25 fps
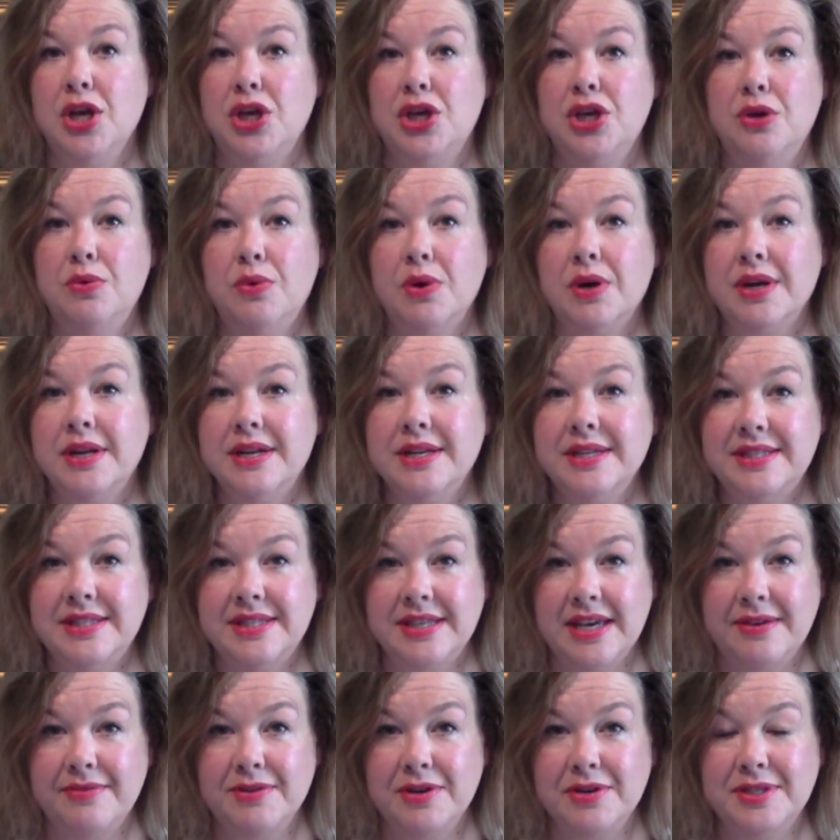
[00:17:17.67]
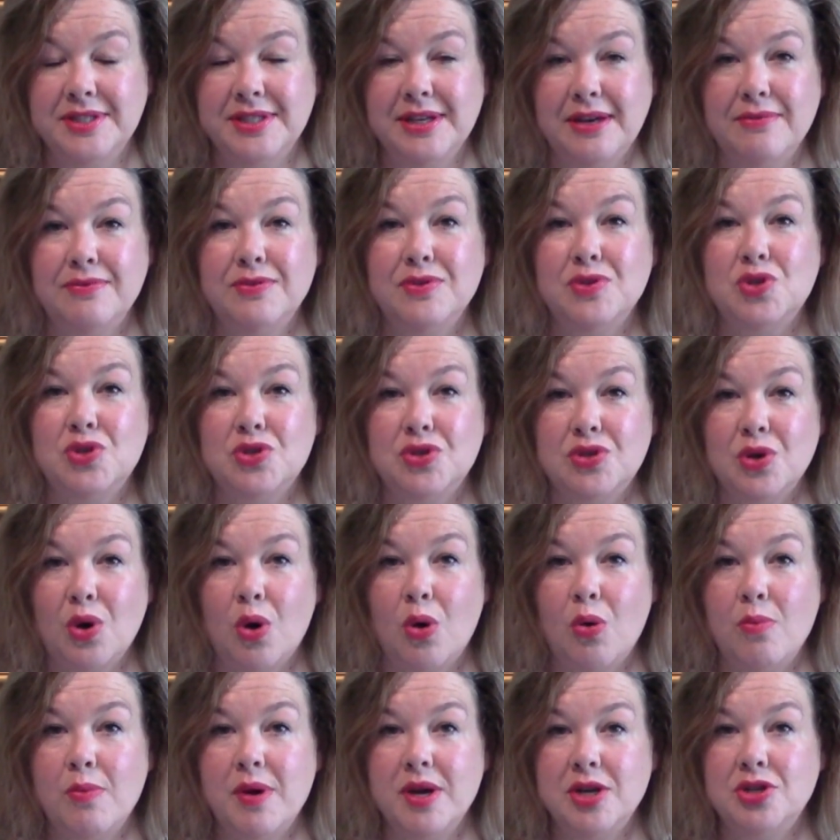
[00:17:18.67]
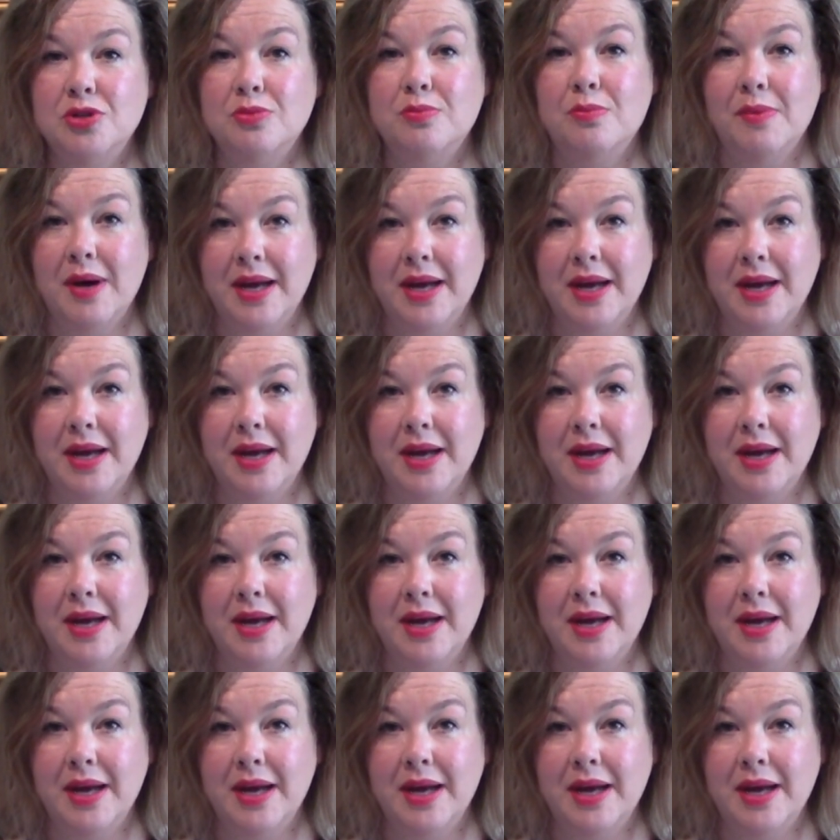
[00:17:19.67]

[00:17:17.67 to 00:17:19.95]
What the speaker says: you are going to save yourself so much